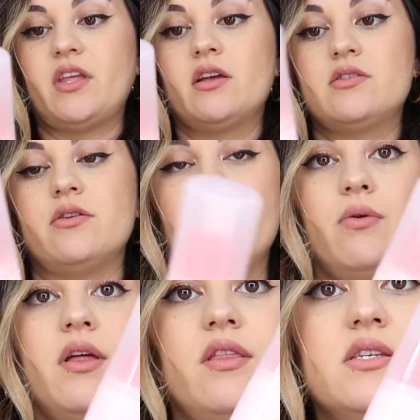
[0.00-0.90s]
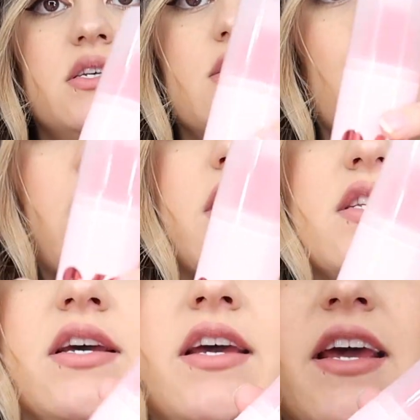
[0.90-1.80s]
So this is
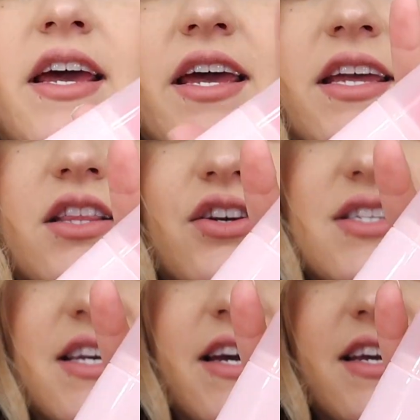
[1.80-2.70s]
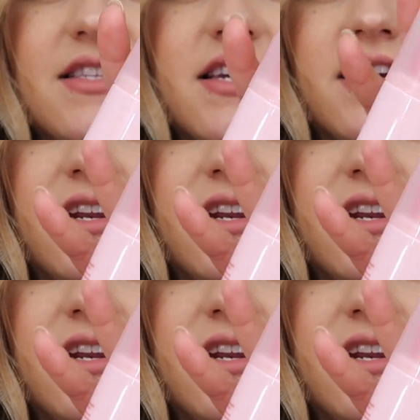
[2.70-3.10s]
what it looks like. It's like a